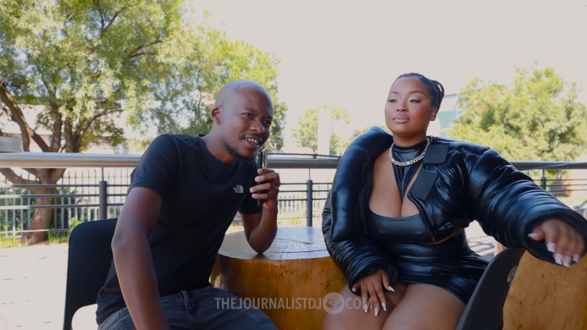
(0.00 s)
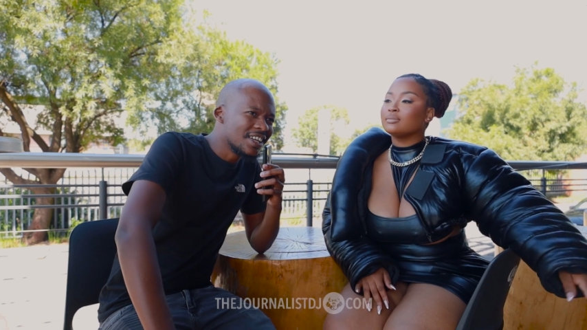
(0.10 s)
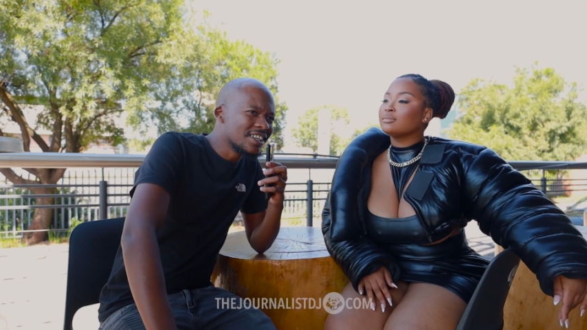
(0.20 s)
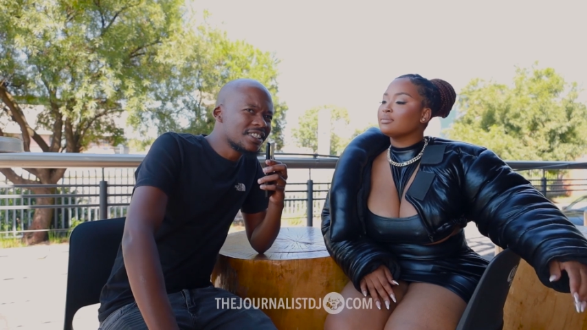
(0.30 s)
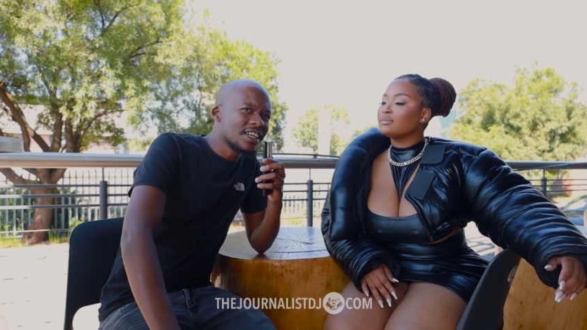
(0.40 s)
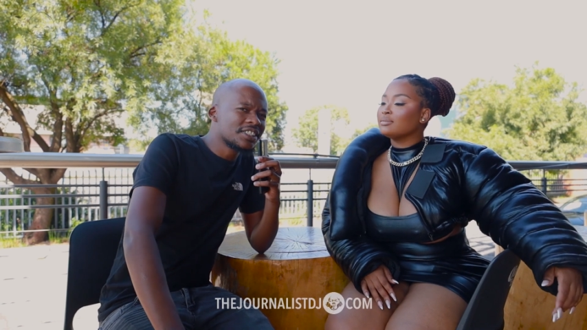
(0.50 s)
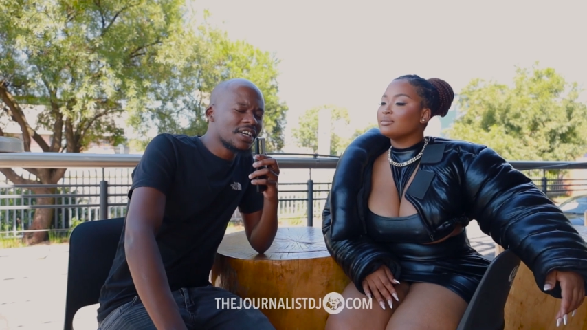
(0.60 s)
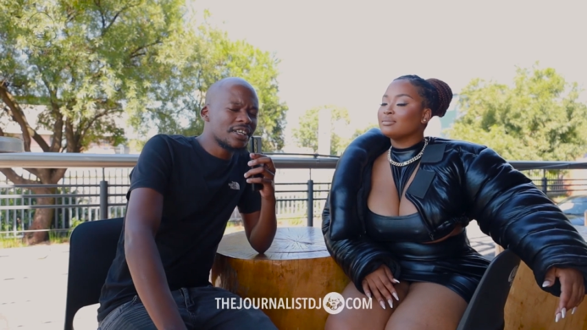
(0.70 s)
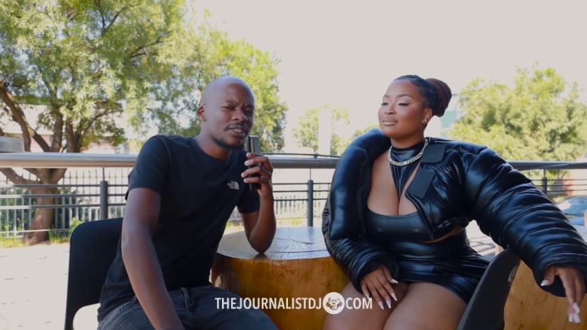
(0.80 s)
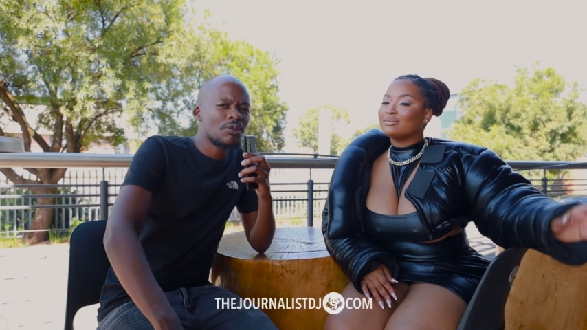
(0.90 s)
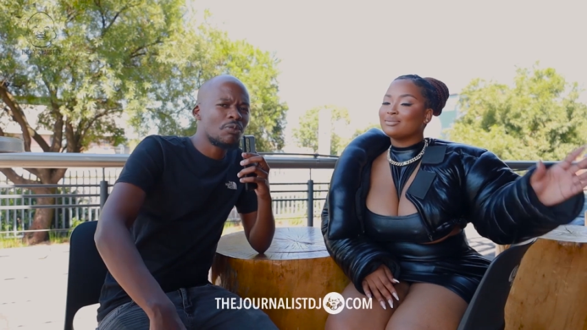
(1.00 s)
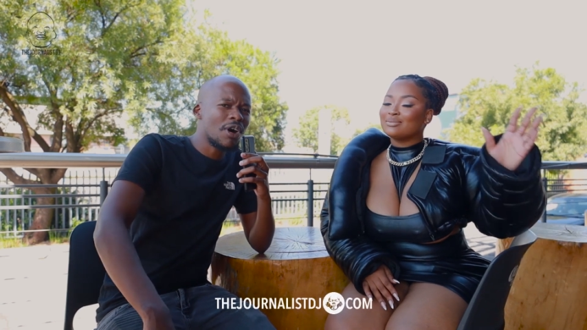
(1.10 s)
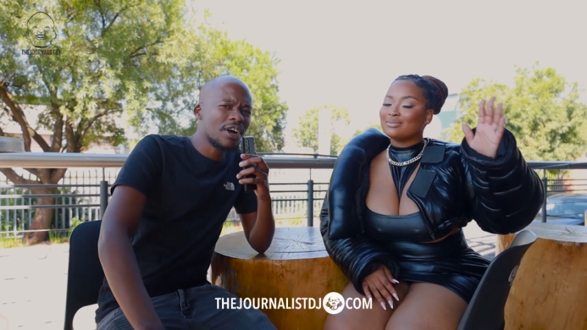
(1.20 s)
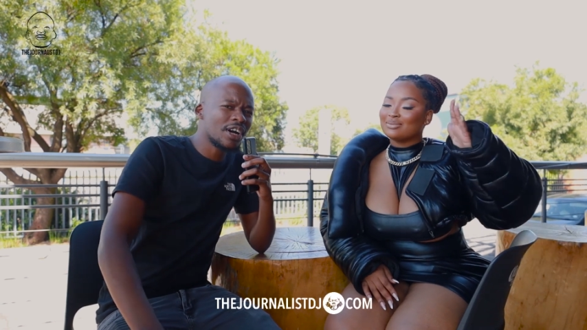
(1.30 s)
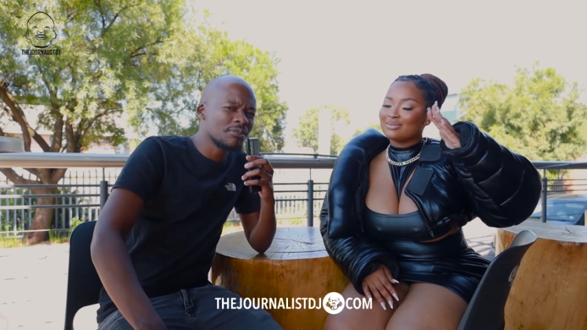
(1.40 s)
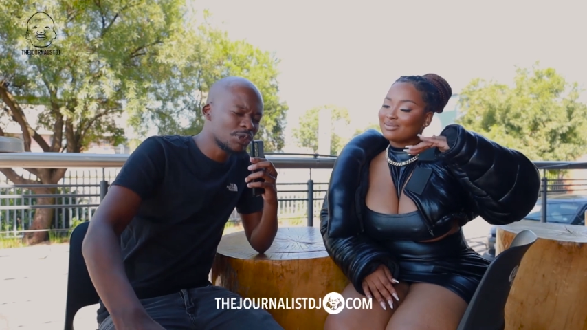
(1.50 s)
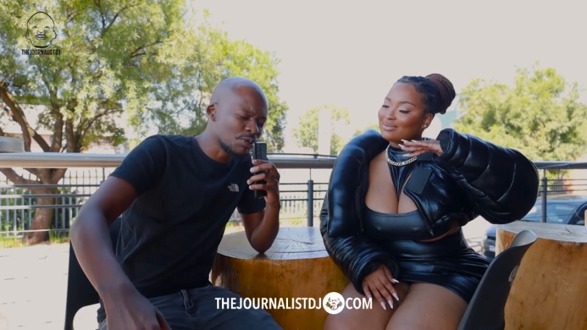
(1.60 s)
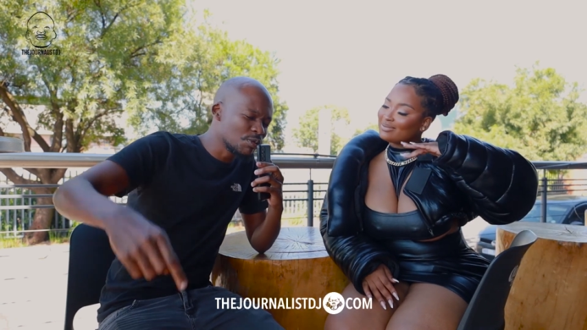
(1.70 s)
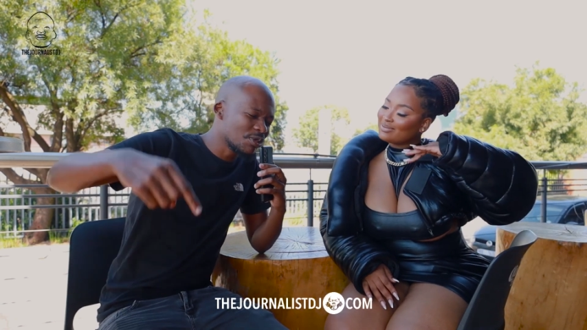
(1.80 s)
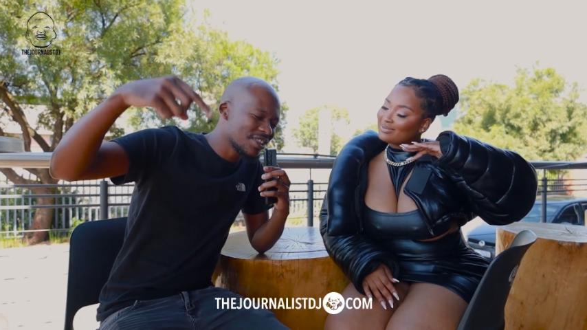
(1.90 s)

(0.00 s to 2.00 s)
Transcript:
Speaker 1: Ladies and gents, welcome to